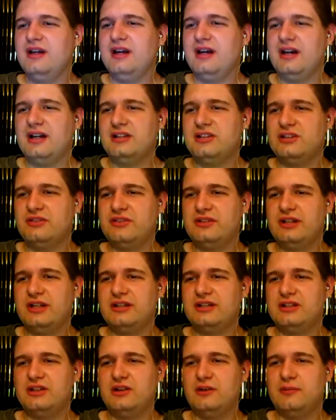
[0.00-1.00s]
Uh, so if you'd
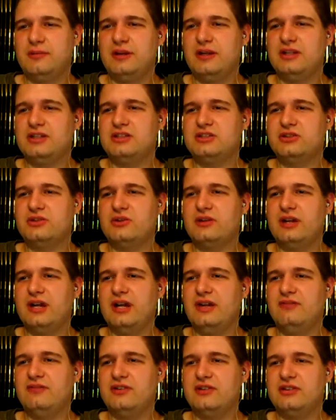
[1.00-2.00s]
like to go play a stroke
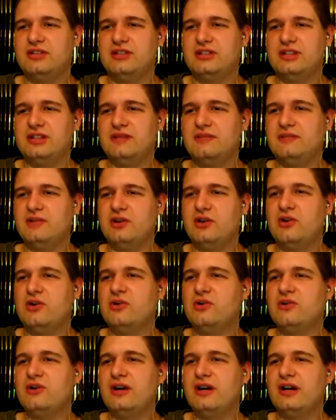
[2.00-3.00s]
game versus them,
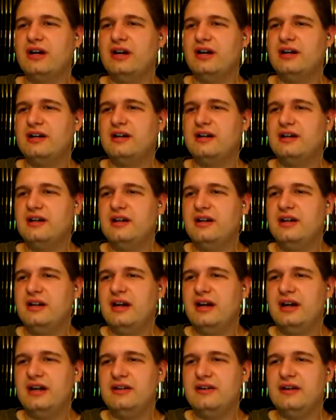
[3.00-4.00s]
go right ahead.
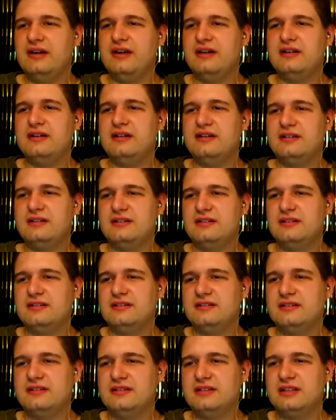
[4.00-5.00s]
Anyway,
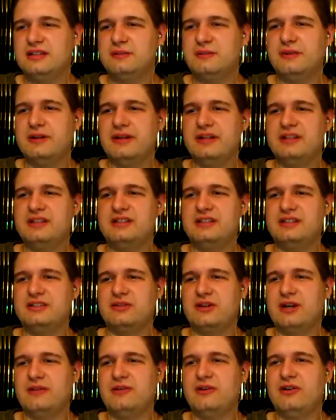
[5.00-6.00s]
this place
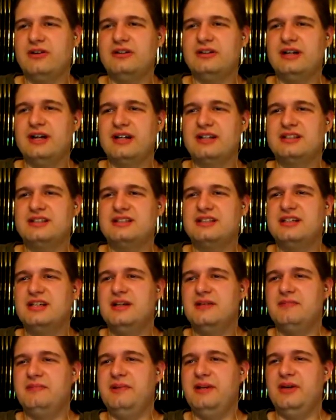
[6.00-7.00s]
is where I'm going next.
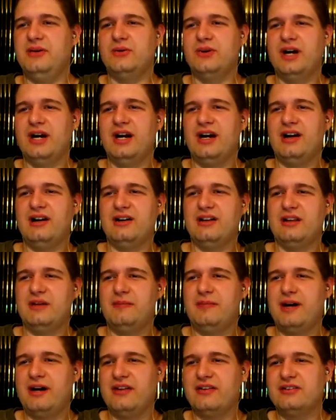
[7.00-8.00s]
Beware the
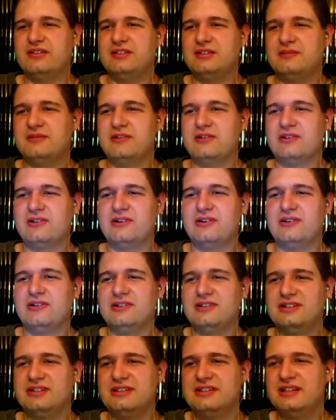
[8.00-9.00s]
bothersome
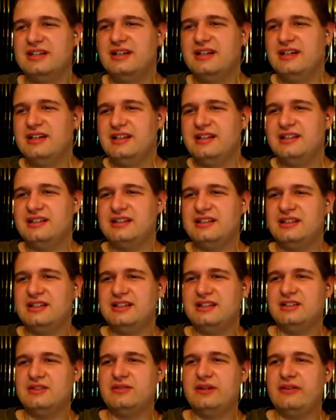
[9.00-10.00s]
crows. This
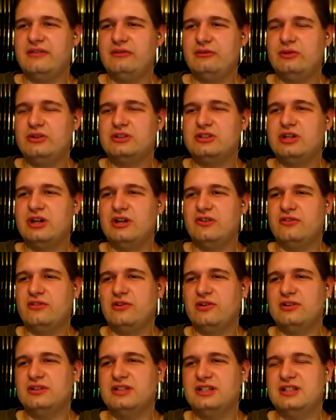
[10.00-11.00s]
is the Ravenwoods Golf
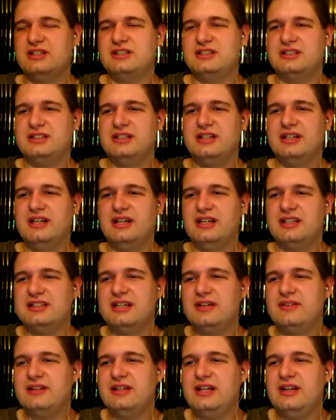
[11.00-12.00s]
Course, and it's it's
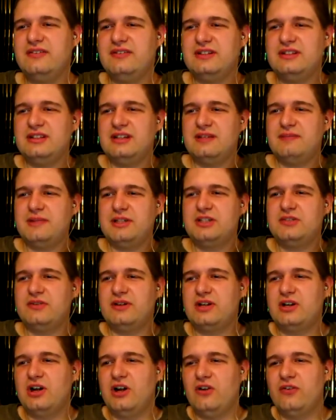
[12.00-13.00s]
not really even much of
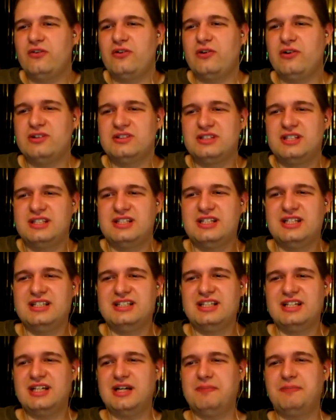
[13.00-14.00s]
a golf course. It
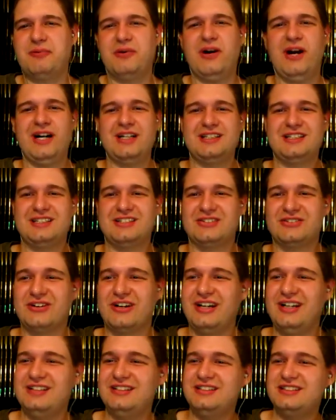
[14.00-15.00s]
is like a practice
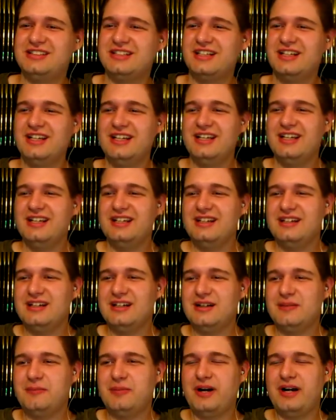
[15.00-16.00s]
range,
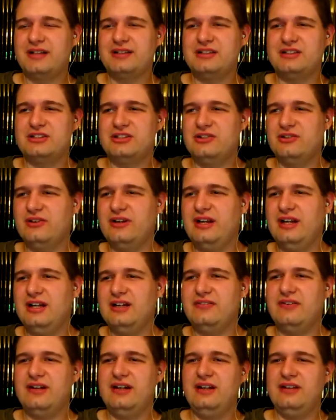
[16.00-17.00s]
or practice green,
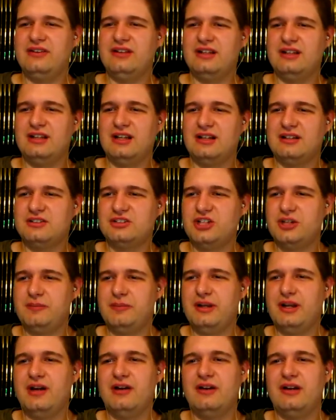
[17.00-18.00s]
if anything, like
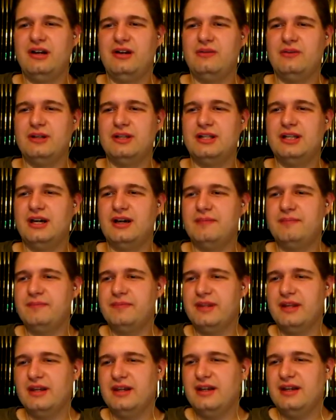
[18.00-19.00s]
chipping area and whatnot.
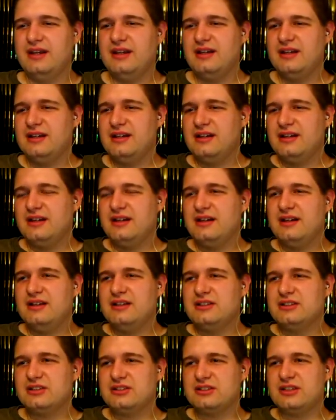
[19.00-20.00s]

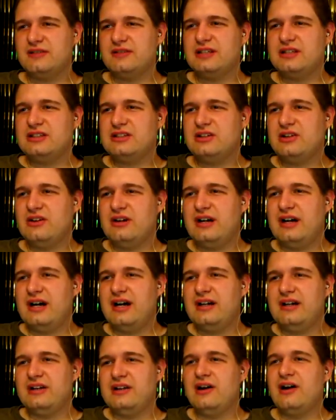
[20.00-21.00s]
So something's going
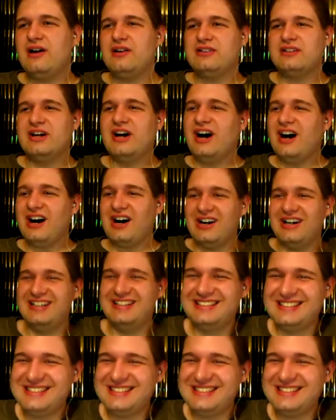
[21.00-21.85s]
on here. Oh no!